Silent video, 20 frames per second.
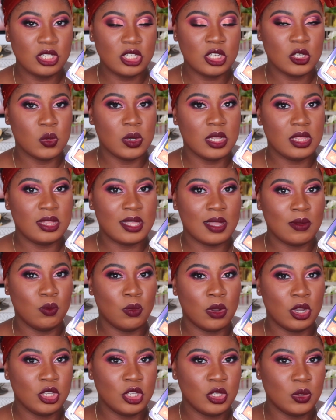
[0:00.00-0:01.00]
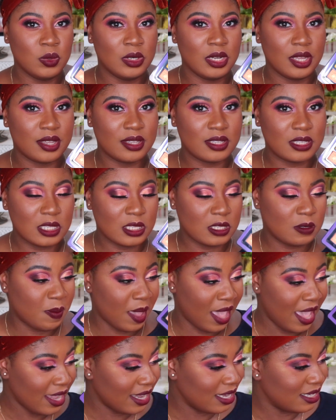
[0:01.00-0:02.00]
to it than what you would
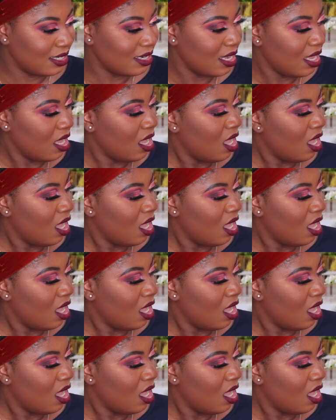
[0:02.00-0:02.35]
expect.